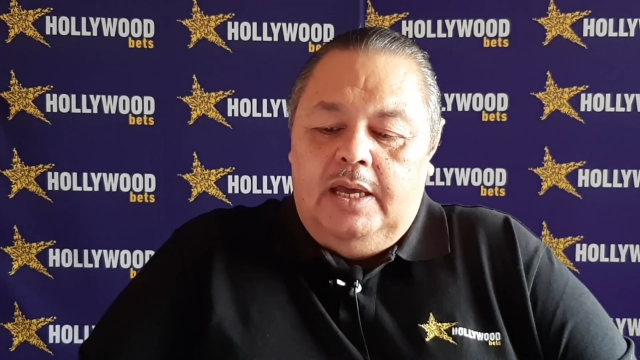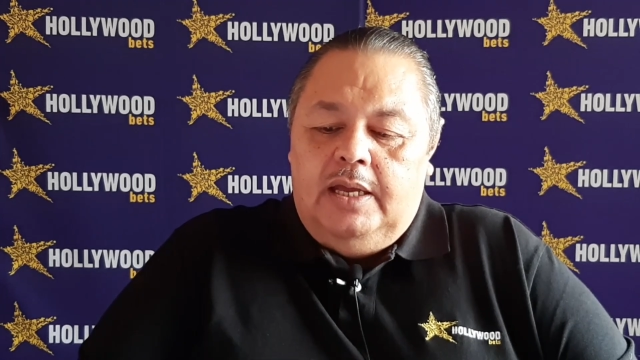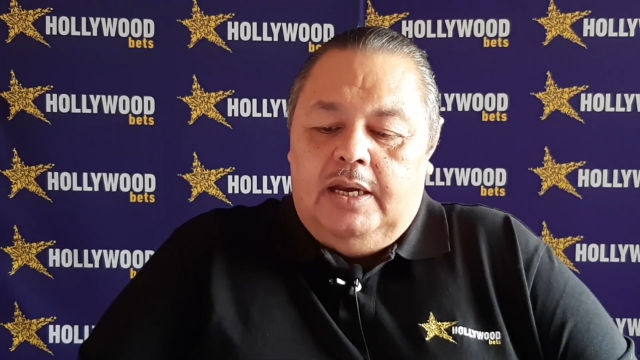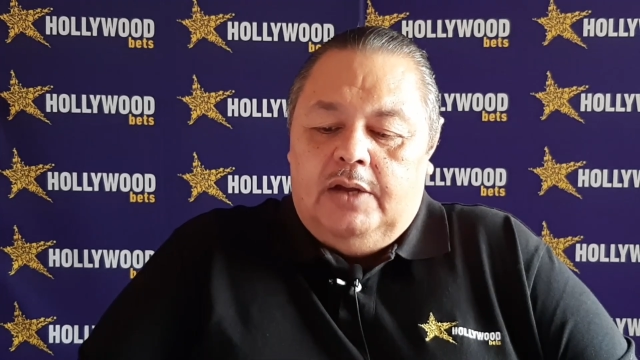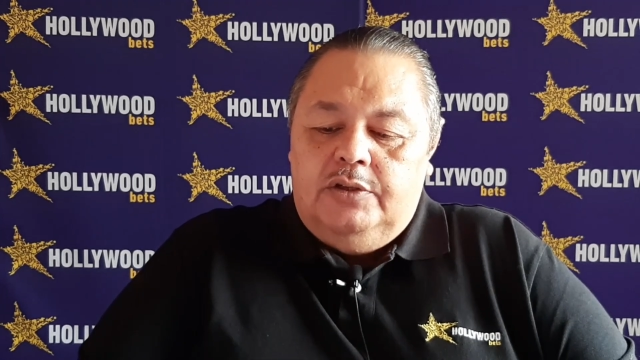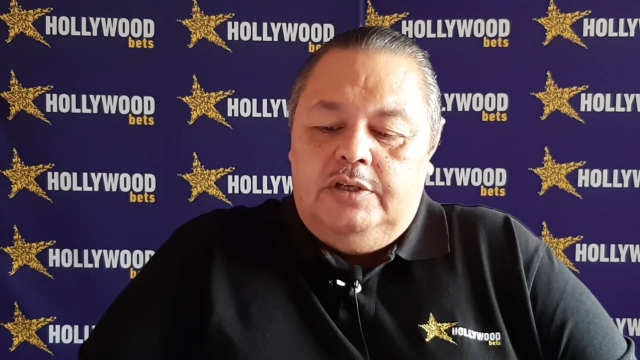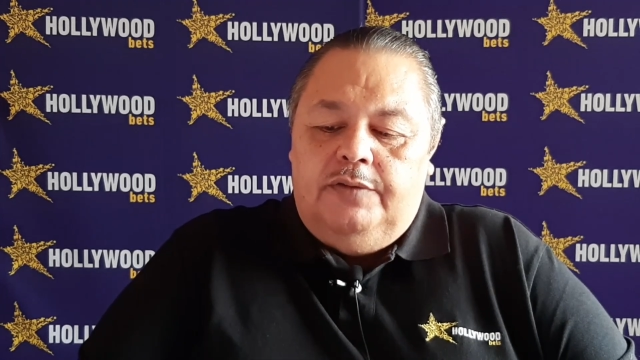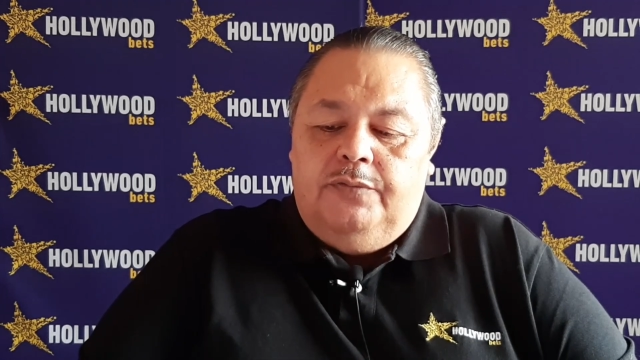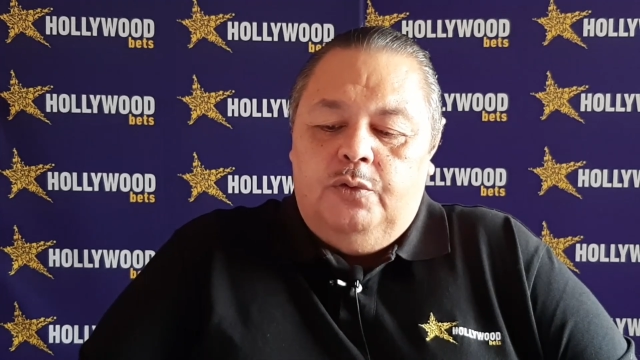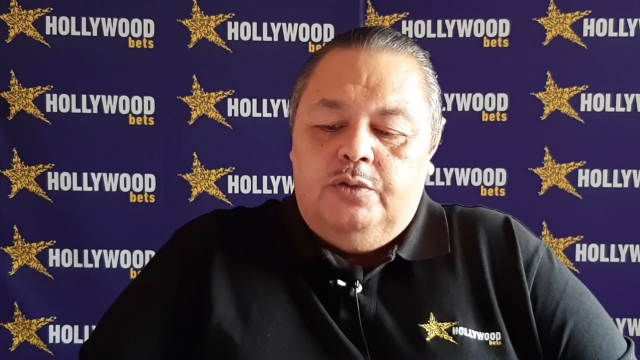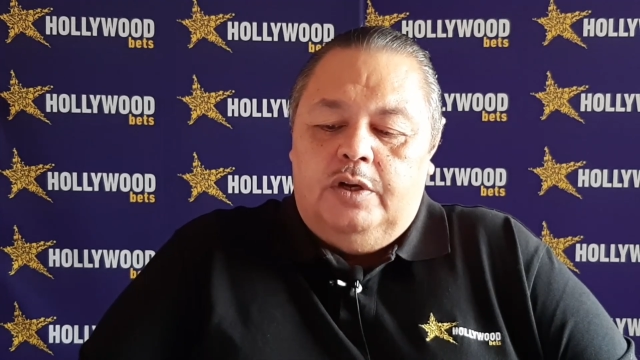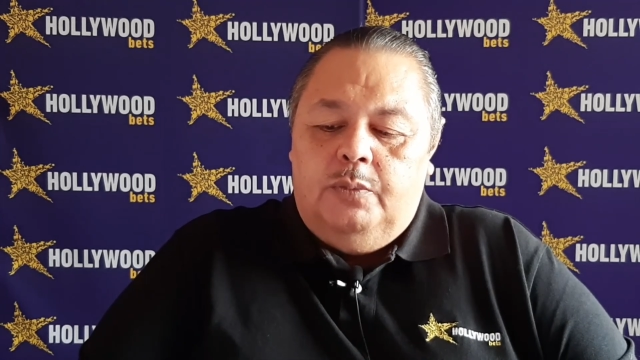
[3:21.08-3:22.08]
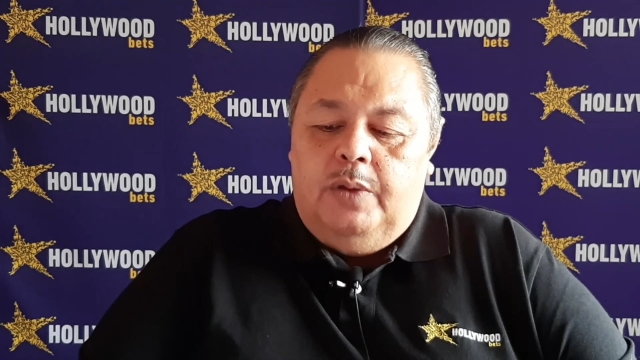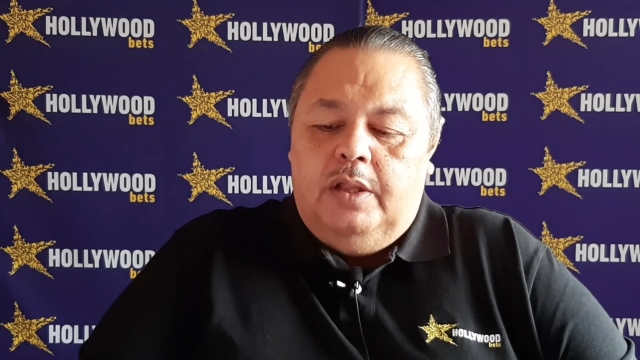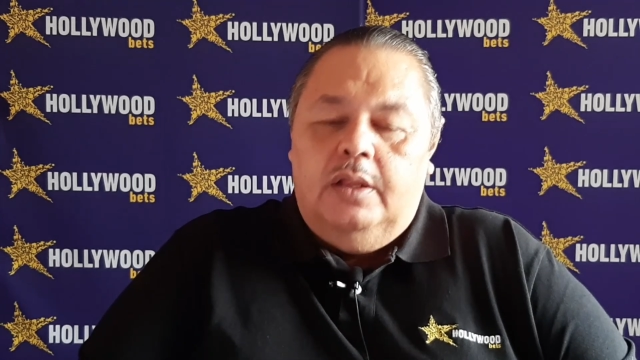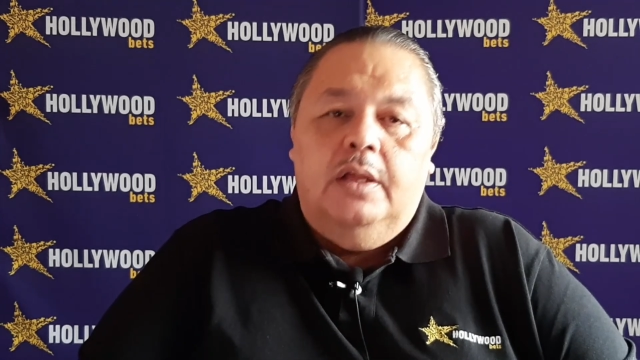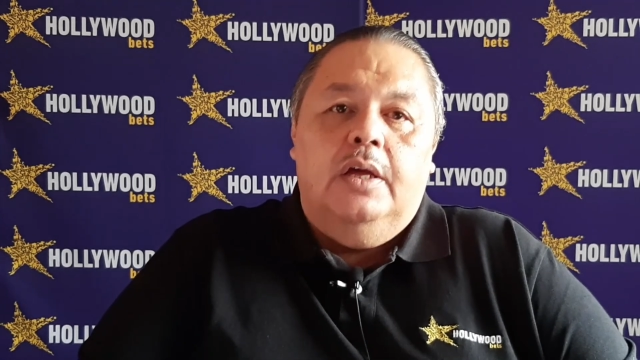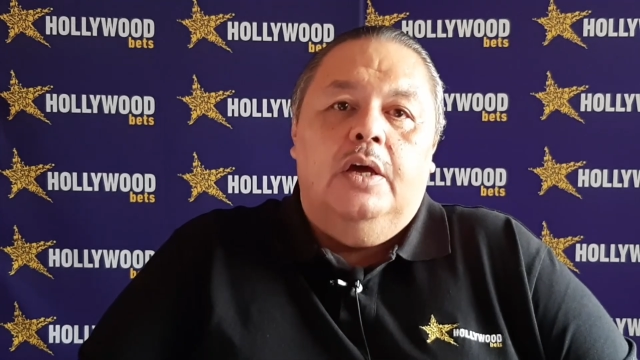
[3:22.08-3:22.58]
Now, she fought on
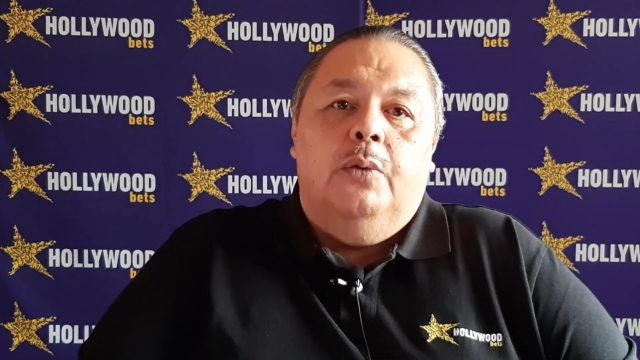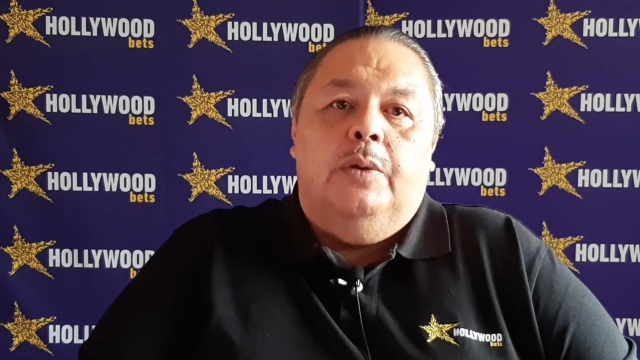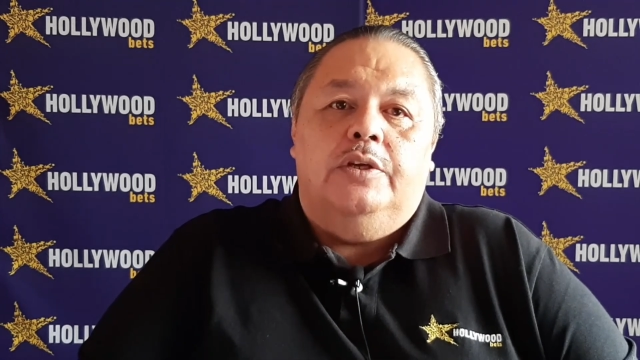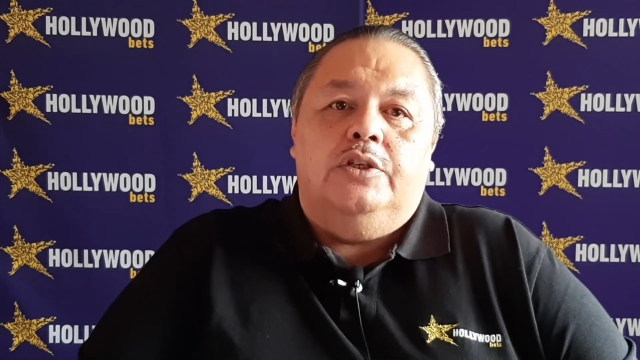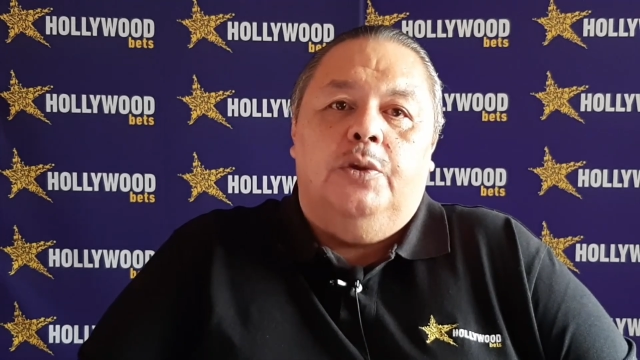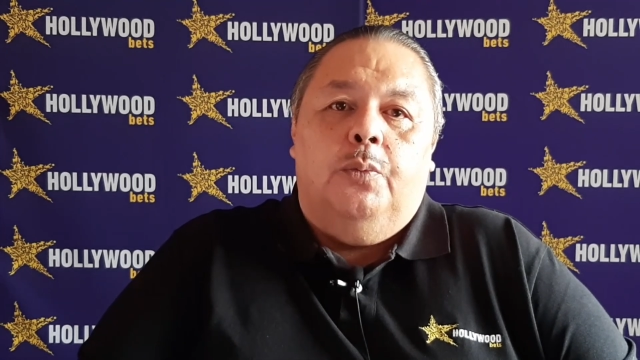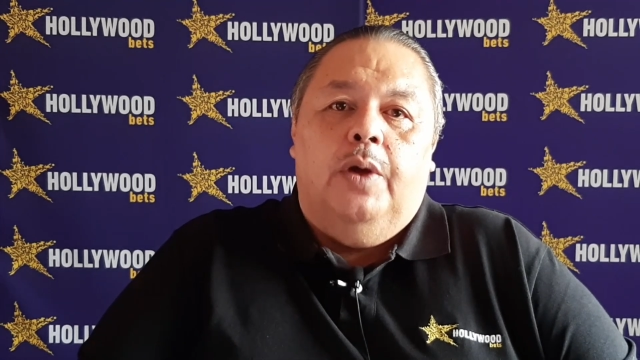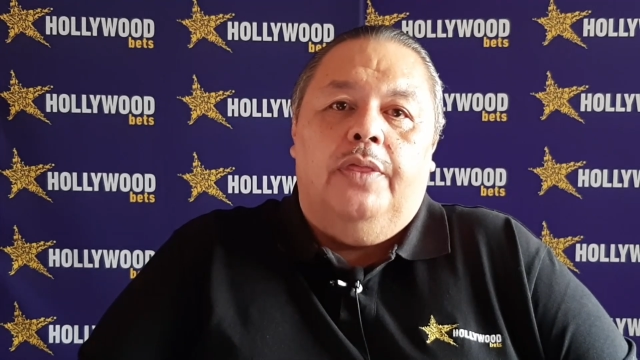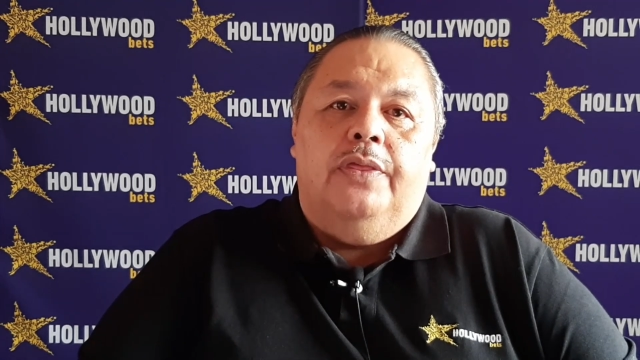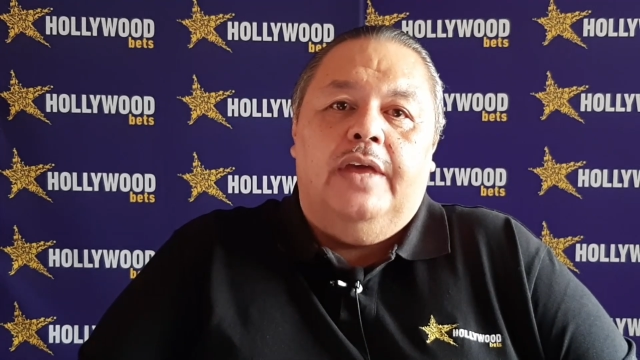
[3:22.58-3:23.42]
well when she won